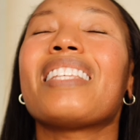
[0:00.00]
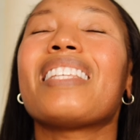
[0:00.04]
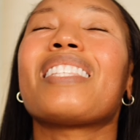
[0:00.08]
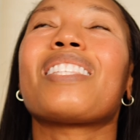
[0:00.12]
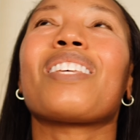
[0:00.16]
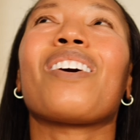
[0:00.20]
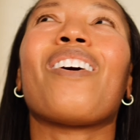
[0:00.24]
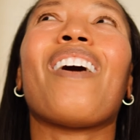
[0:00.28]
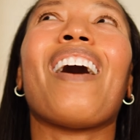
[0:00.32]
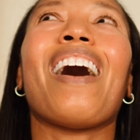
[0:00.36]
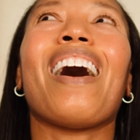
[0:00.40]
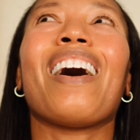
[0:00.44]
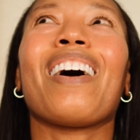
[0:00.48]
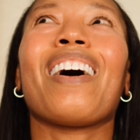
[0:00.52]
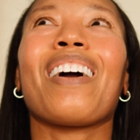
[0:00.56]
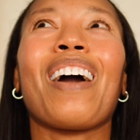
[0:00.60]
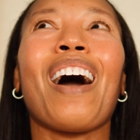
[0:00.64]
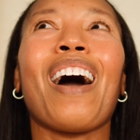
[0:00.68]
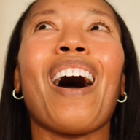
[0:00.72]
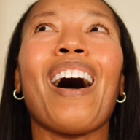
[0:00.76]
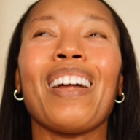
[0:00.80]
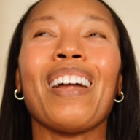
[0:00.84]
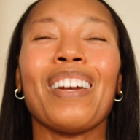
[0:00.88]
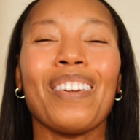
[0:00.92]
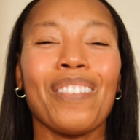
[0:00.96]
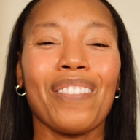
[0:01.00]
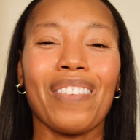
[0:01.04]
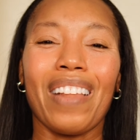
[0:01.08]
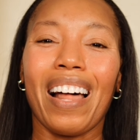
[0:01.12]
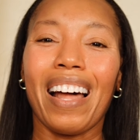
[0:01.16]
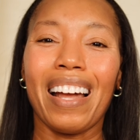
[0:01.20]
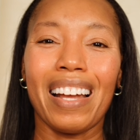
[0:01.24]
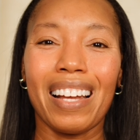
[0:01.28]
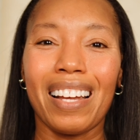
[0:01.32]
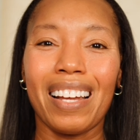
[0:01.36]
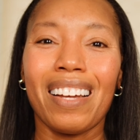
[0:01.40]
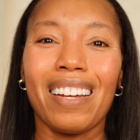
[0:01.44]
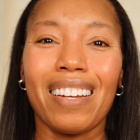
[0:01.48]
So I kind of
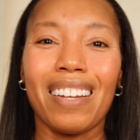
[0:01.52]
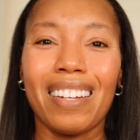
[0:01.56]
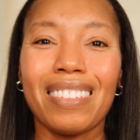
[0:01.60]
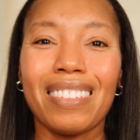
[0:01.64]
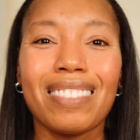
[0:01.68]
like